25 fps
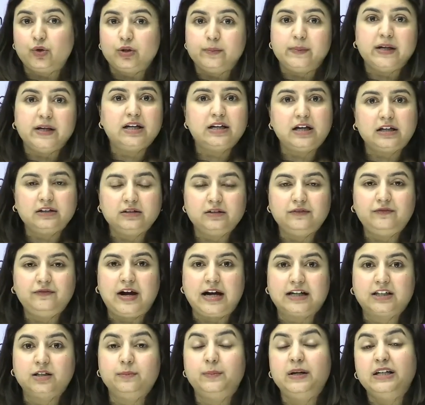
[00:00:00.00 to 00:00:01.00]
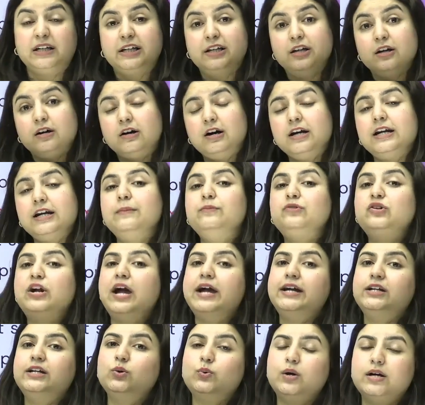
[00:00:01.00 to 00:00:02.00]
could be another factor, but here I'm
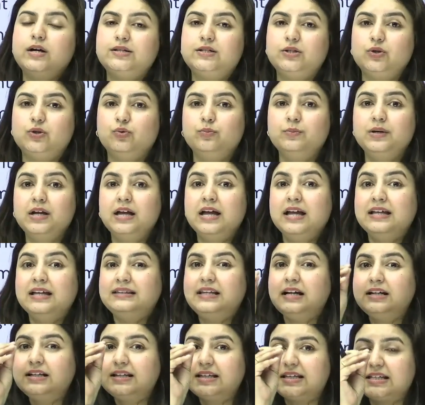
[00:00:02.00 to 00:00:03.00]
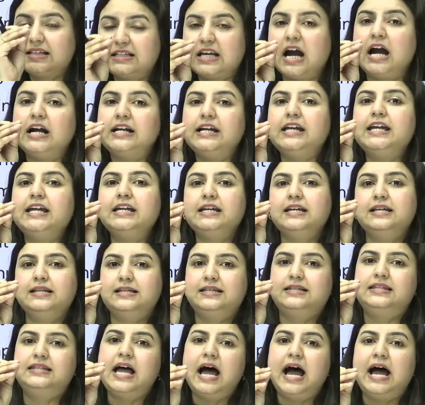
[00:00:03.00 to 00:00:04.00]
trying to assume that studying
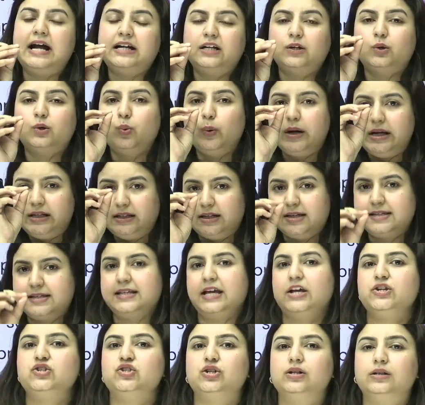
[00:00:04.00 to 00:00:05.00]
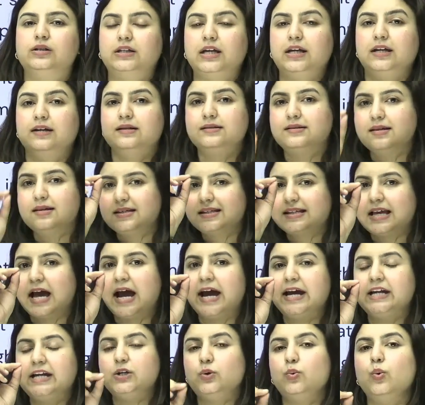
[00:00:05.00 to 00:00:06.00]
is that quintessential thing. It's a
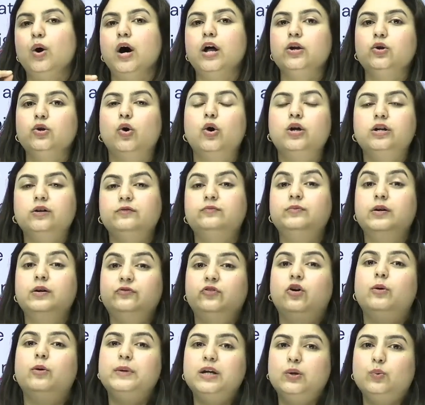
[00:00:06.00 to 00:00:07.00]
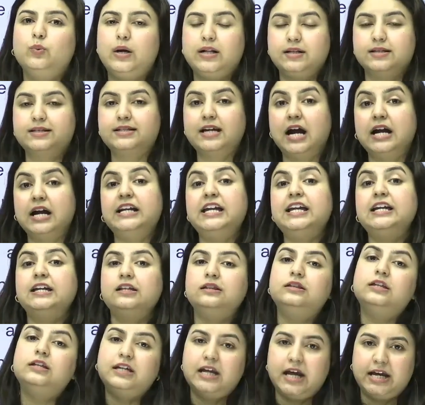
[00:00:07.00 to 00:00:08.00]
sine qua non of performing well, studying
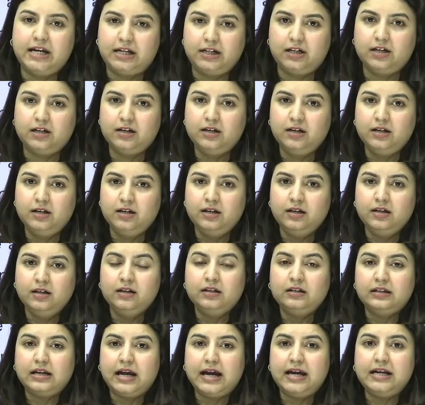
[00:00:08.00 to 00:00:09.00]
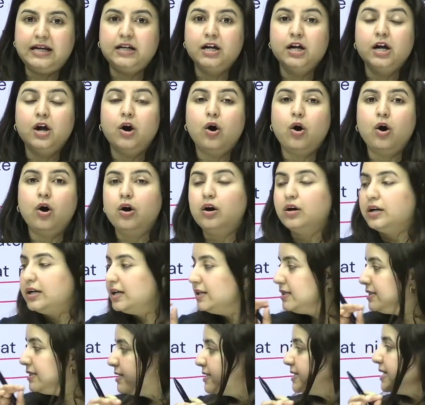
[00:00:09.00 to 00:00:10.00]
in the night, right? It's a